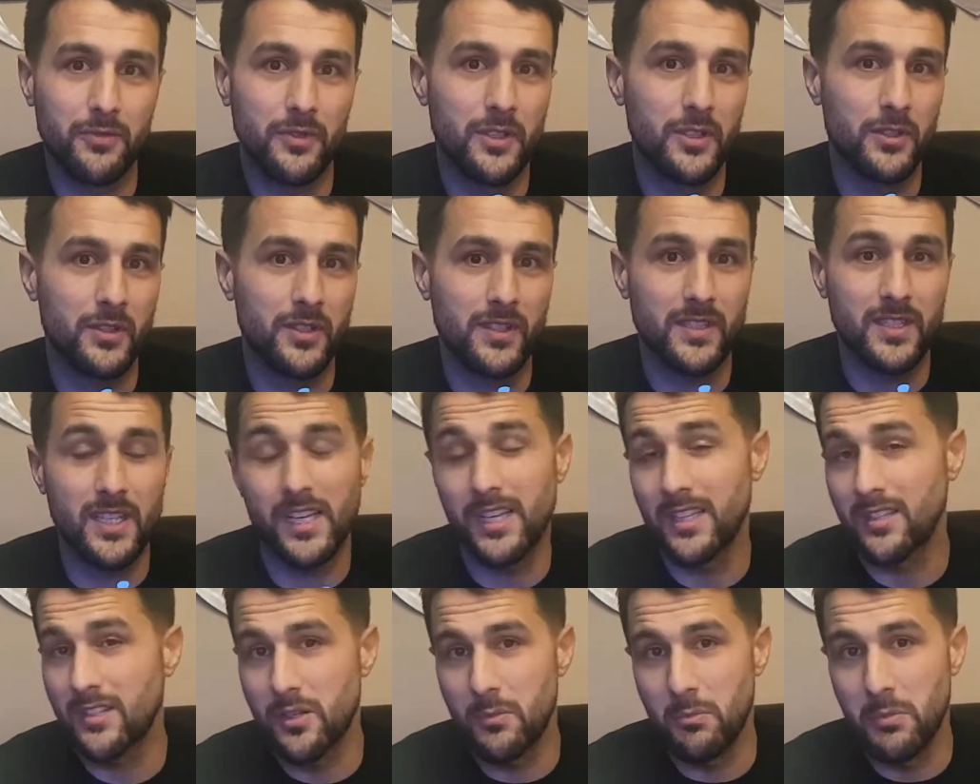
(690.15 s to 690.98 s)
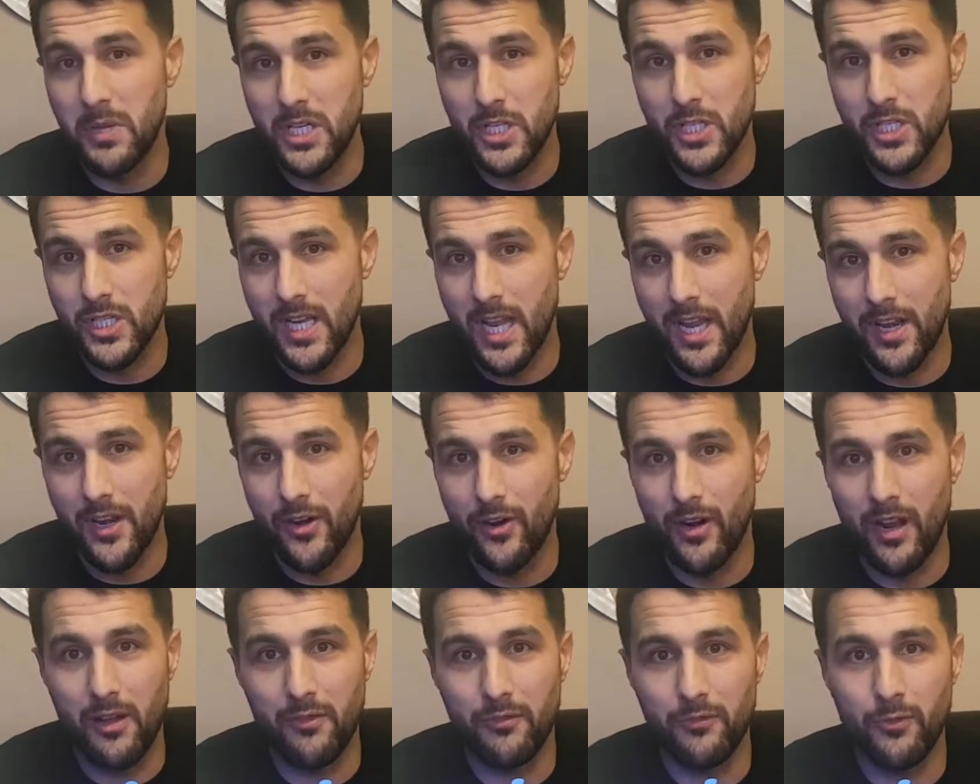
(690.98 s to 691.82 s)
You can send it to Mitch
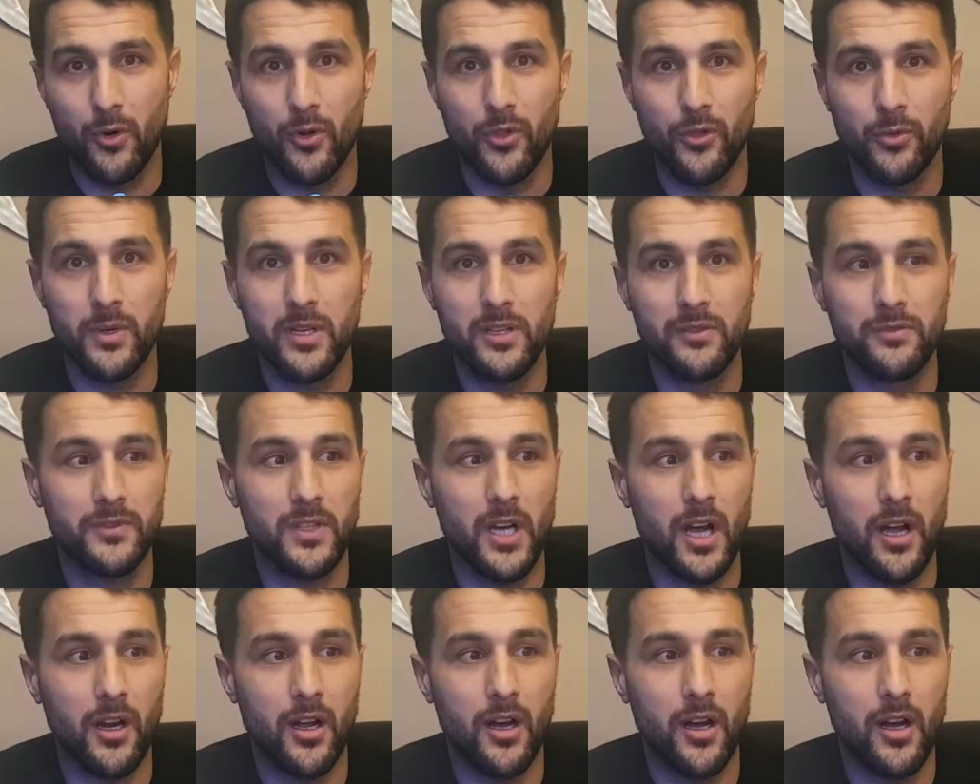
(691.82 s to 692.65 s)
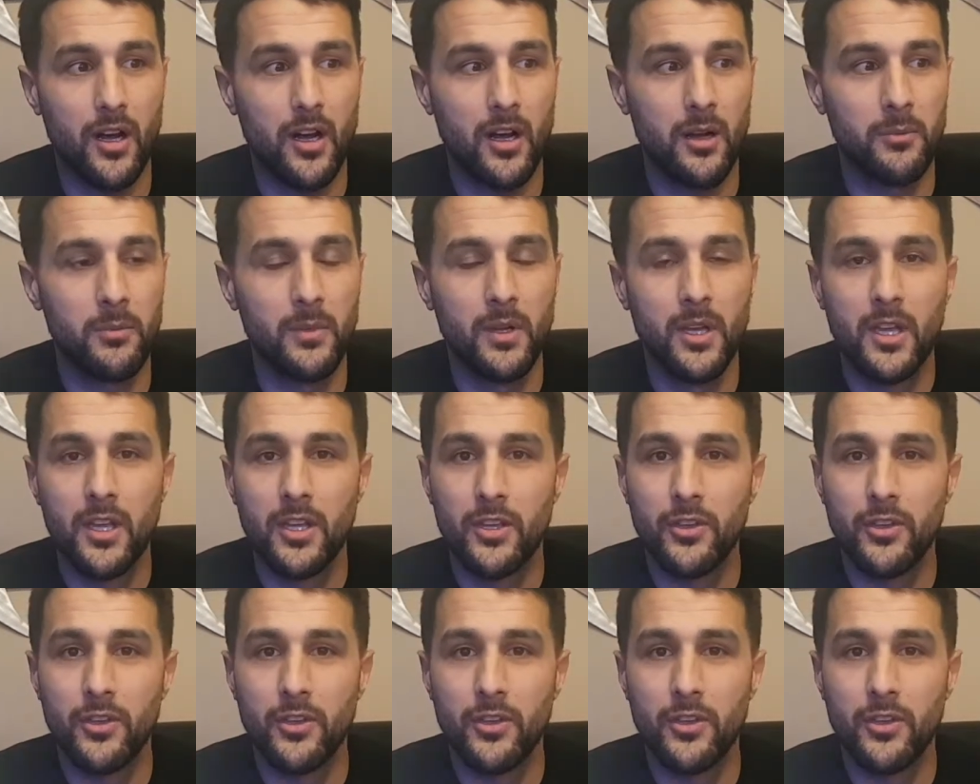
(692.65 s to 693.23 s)
Dender at For The Reef dot com.